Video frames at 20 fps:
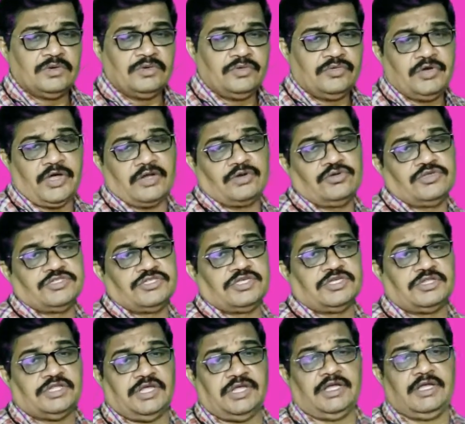we are
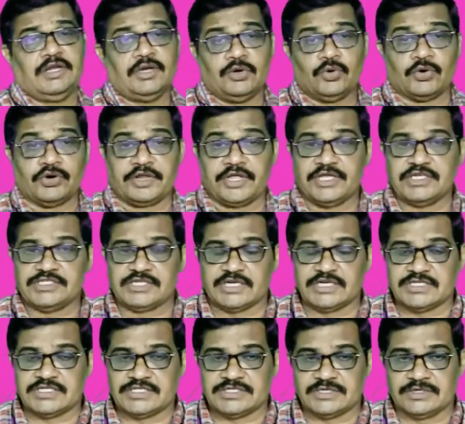using the
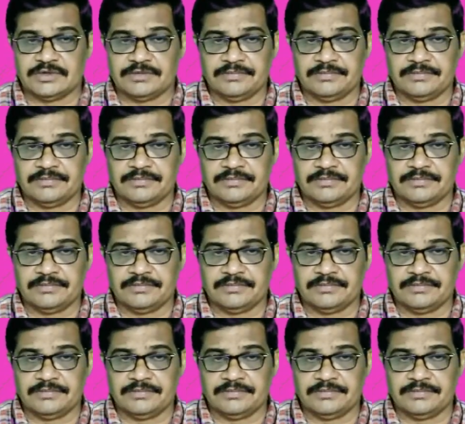notations